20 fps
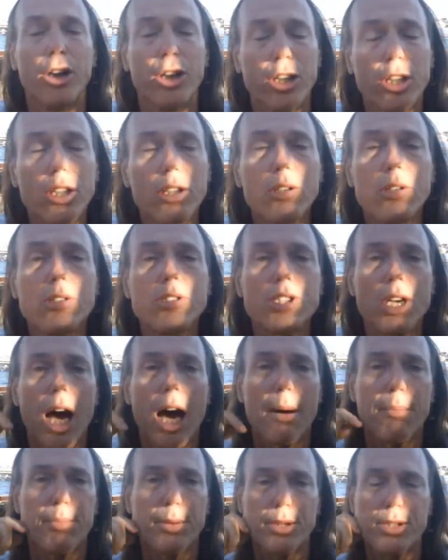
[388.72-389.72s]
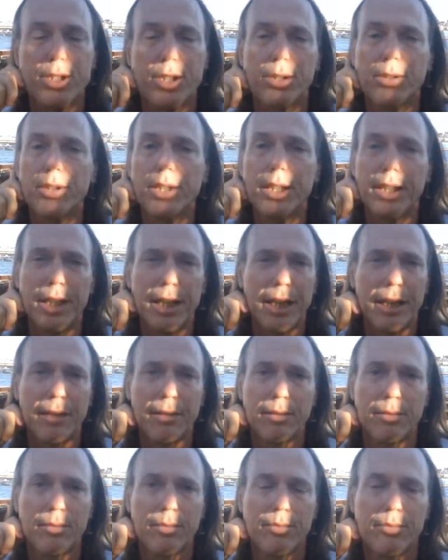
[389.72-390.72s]
huge opportunity.
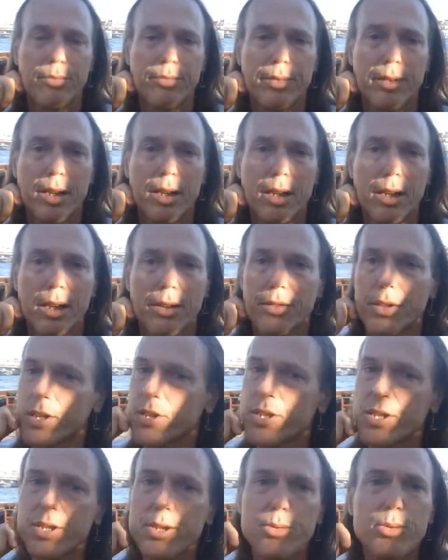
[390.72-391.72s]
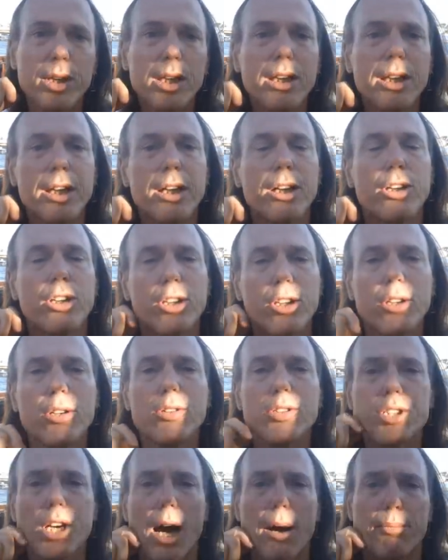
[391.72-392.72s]
This is really a
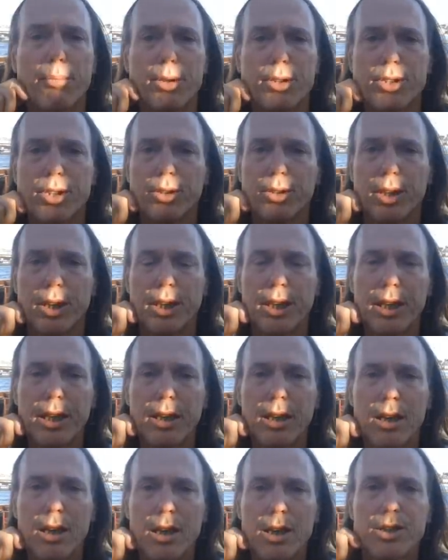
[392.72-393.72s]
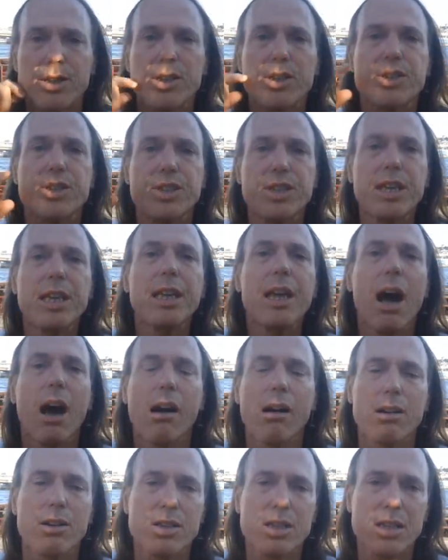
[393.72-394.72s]
huge opportunity to see
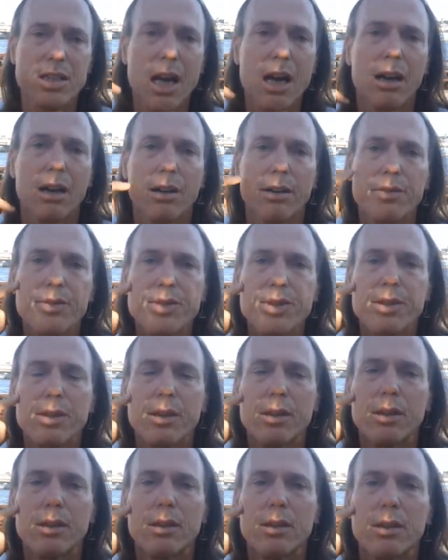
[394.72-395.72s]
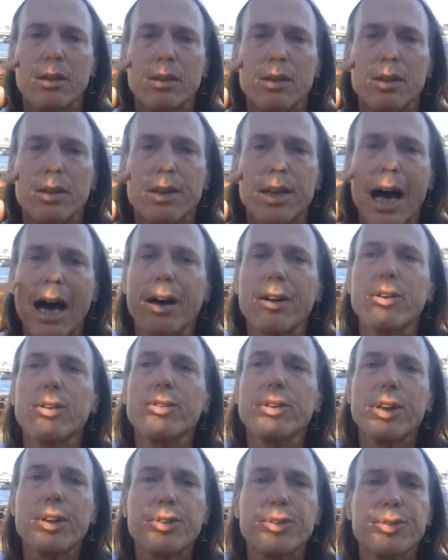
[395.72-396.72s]
ourselves not
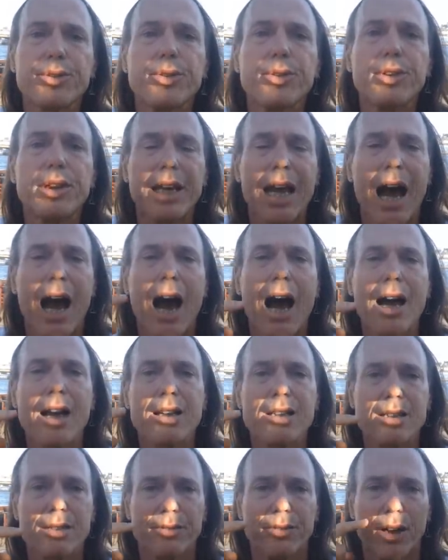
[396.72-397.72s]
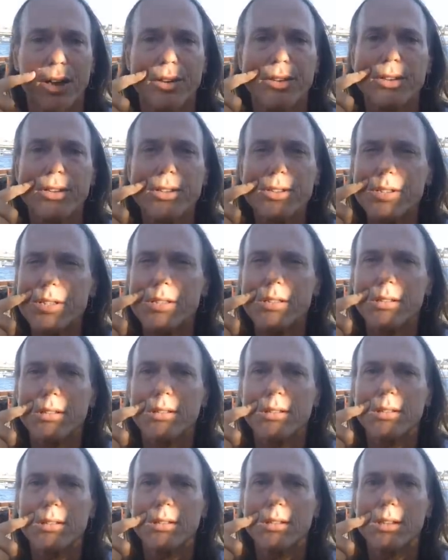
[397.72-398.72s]
only through the eyes of others,
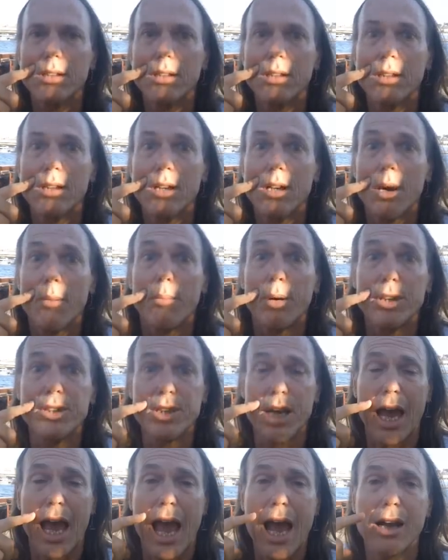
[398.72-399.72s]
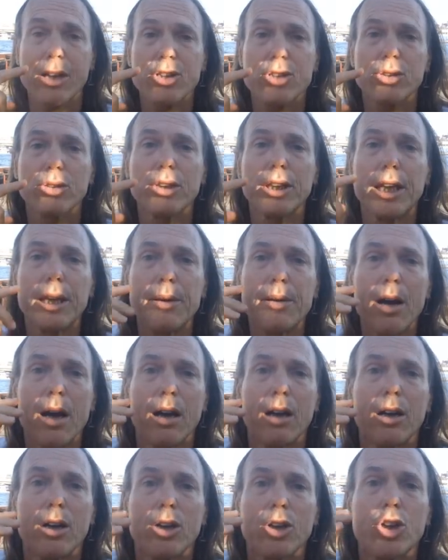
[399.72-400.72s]
but to actually
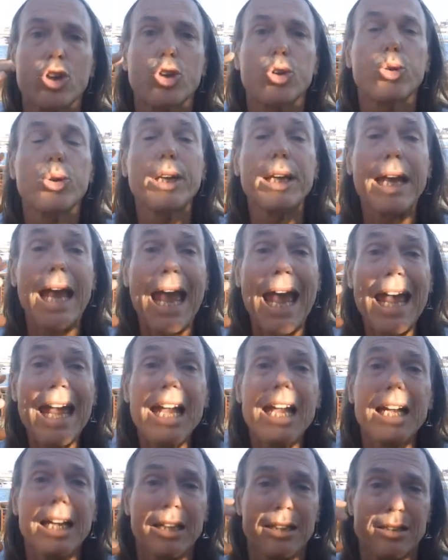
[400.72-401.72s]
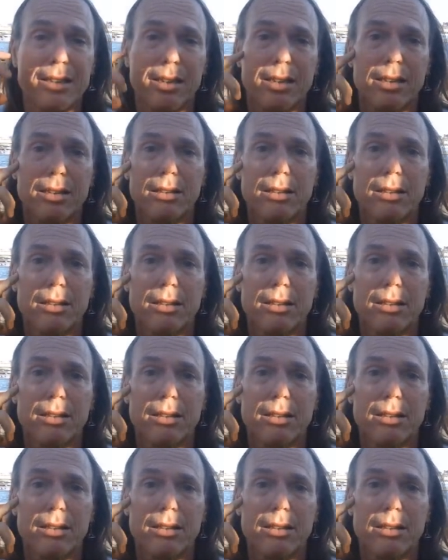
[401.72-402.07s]
create